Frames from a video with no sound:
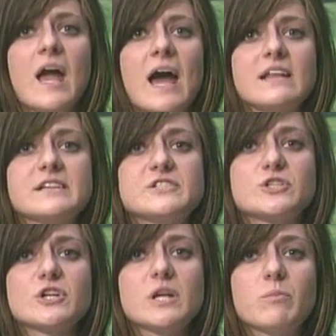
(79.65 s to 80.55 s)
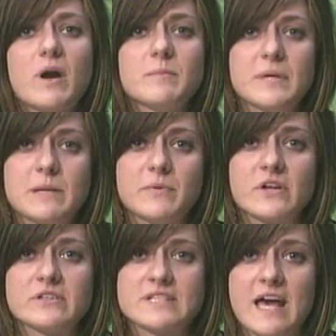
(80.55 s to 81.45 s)
At least 31
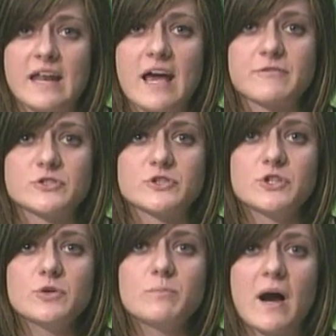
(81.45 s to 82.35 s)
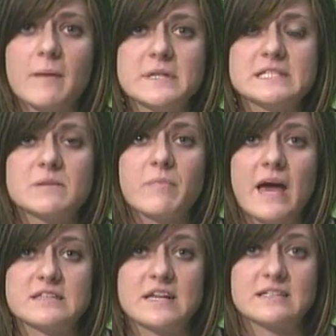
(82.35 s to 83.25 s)
people are dead after two bombings in
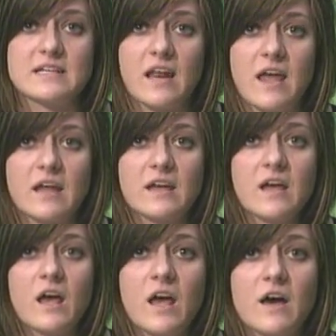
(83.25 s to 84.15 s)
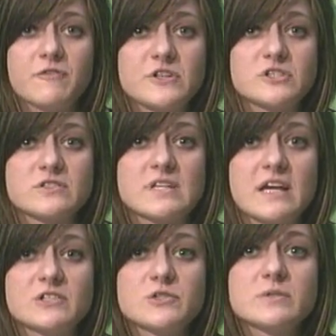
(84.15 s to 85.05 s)
Baghdad today. Officials
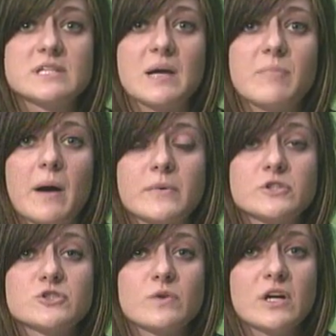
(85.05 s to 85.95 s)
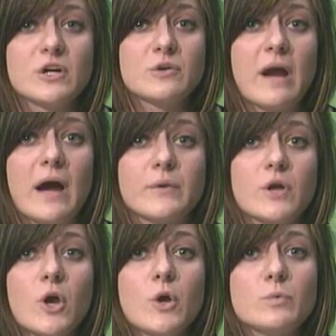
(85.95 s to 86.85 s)
say a suicide bomber struck a
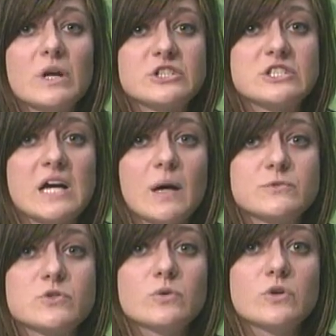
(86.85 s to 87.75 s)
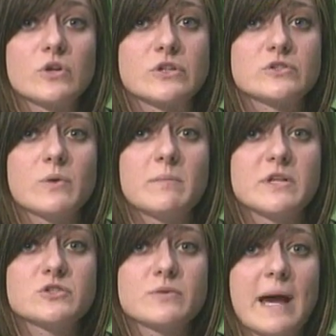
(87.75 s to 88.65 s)
crowd rushing to help schoolgirls who had
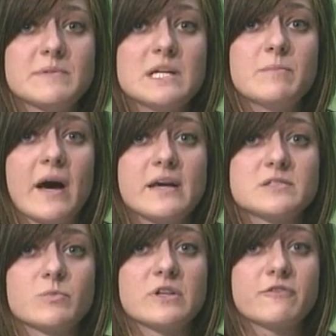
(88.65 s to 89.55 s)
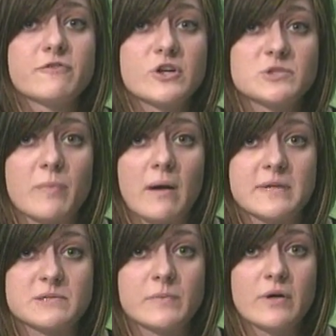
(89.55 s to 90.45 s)
been trapped in a bus when the first bomb
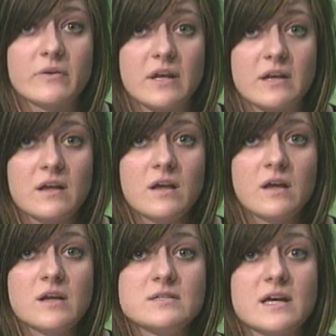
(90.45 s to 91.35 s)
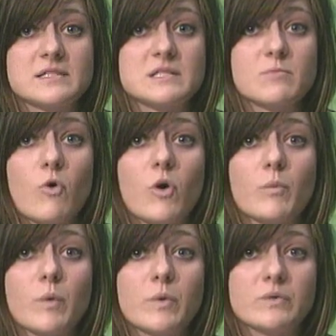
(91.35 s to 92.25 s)
exploded. Dozens more
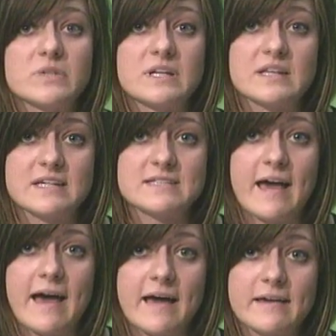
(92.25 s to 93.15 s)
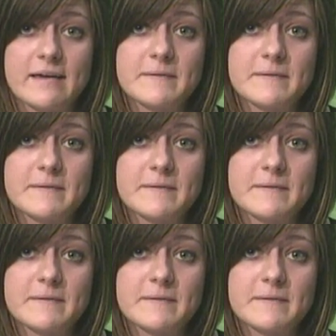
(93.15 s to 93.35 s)
were wounded in the attack.